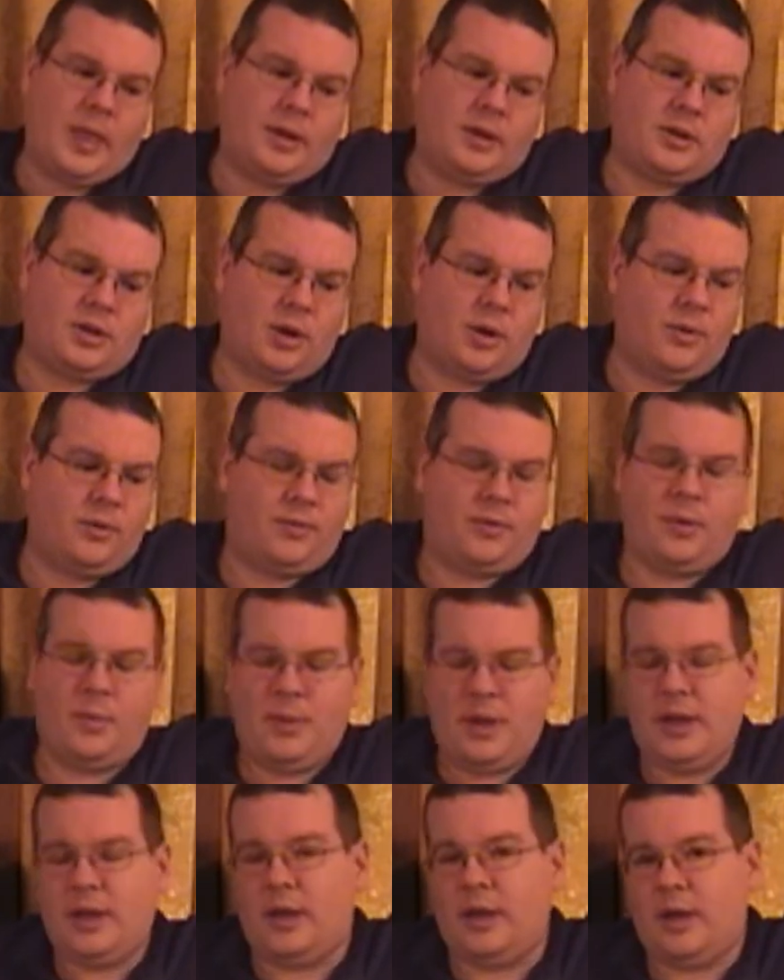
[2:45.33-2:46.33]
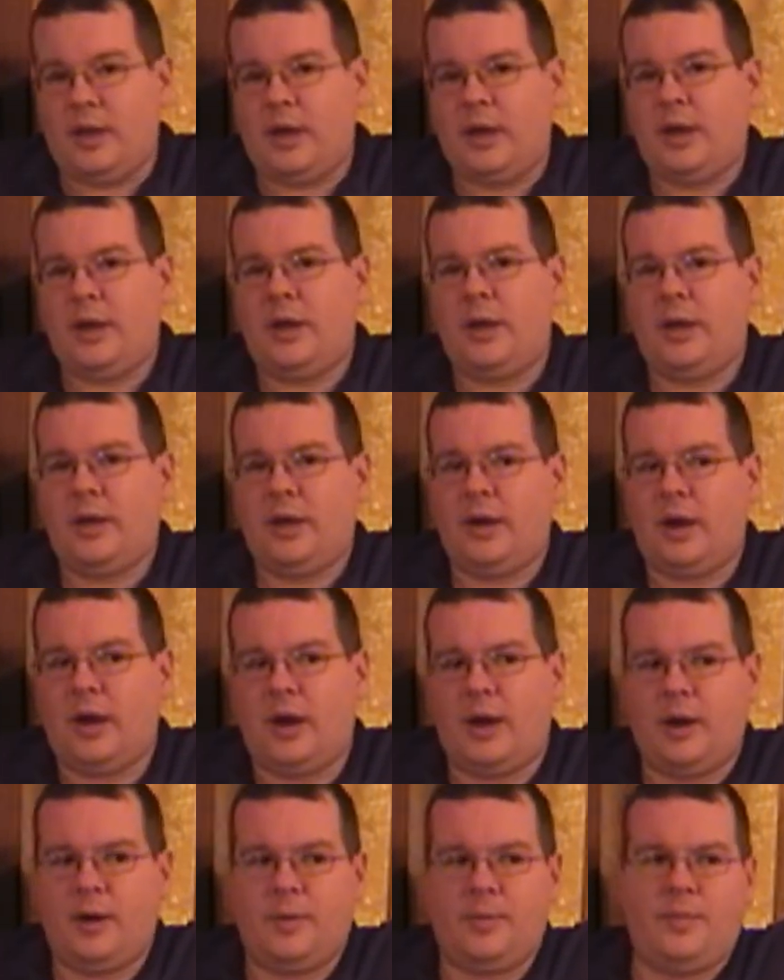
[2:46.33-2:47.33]
So for me,
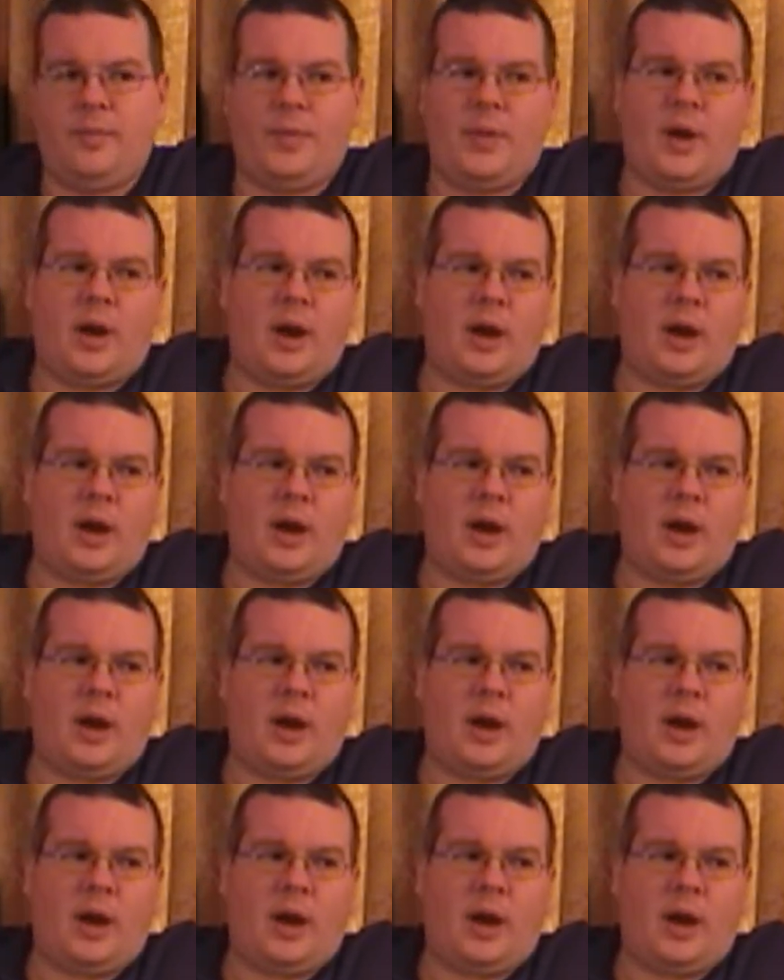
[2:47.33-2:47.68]
um,